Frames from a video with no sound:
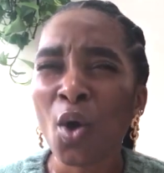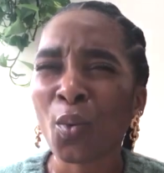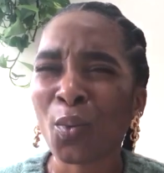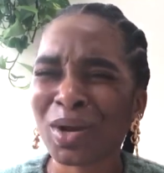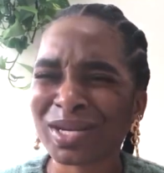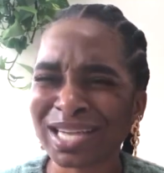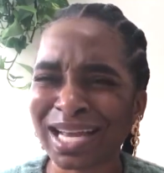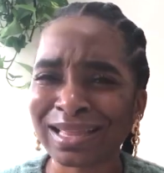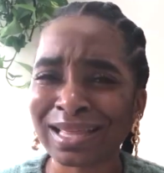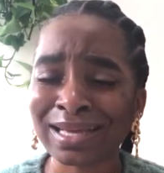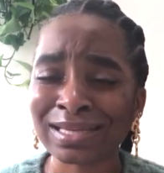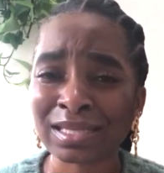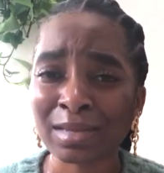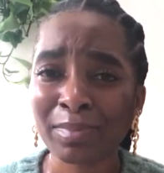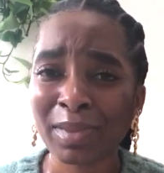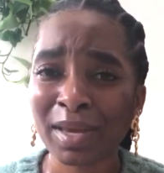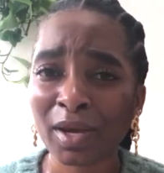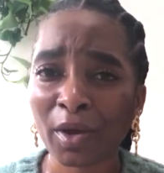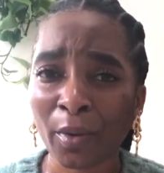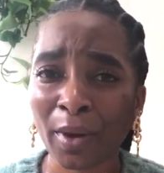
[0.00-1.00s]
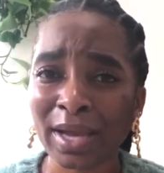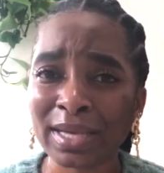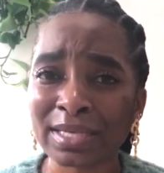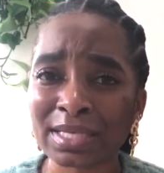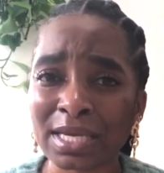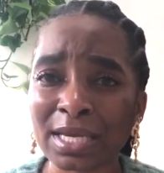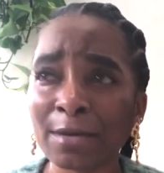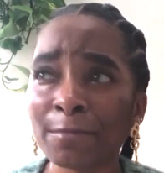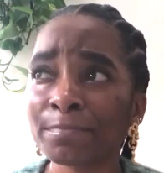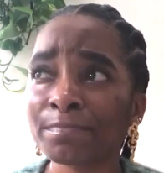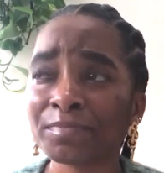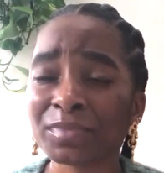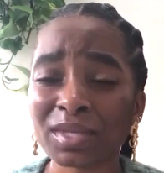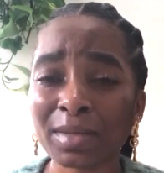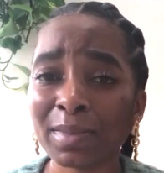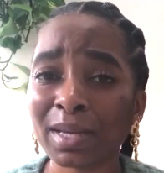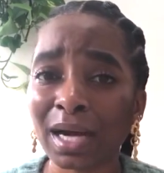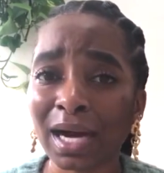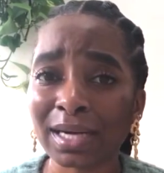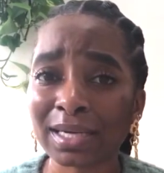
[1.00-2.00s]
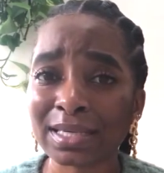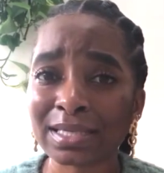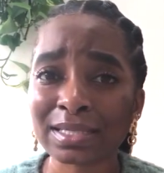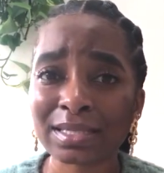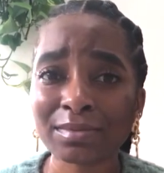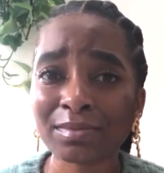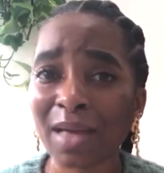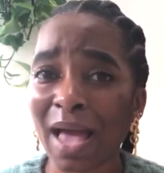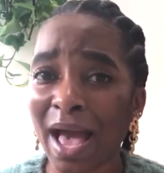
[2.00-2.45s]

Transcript: which I think is a bit crazy, to be honest.